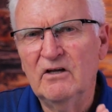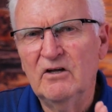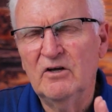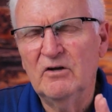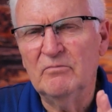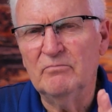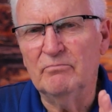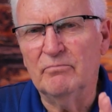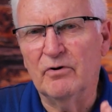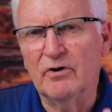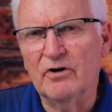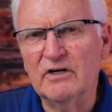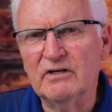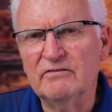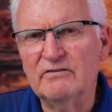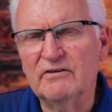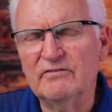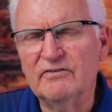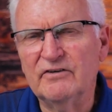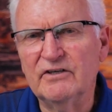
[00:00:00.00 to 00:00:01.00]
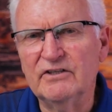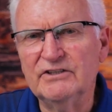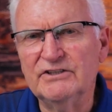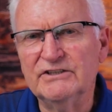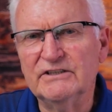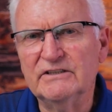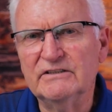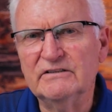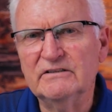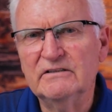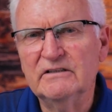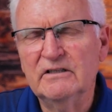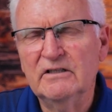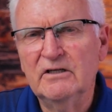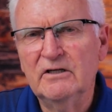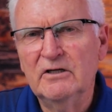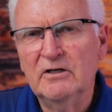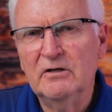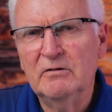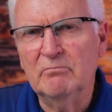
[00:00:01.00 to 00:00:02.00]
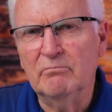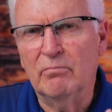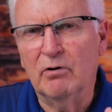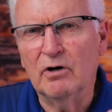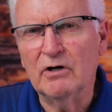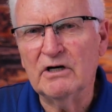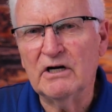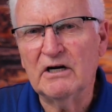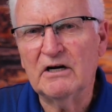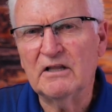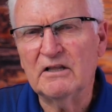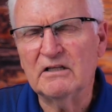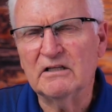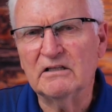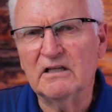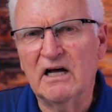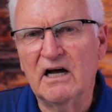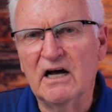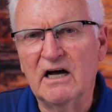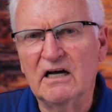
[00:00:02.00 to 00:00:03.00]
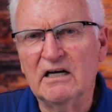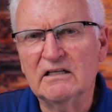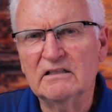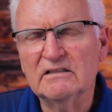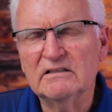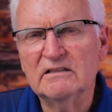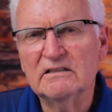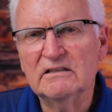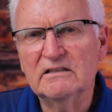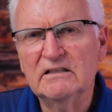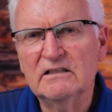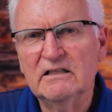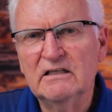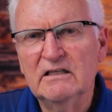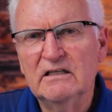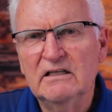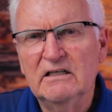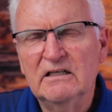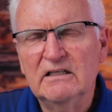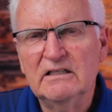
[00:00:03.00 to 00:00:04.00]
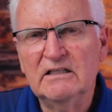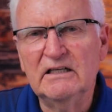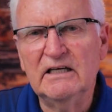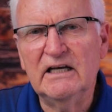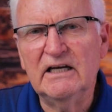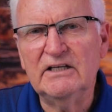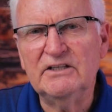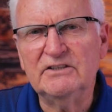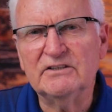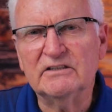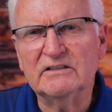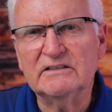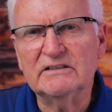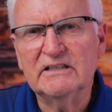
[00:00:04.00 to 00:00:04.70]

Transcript: born of a virgin, born under the law. The angel,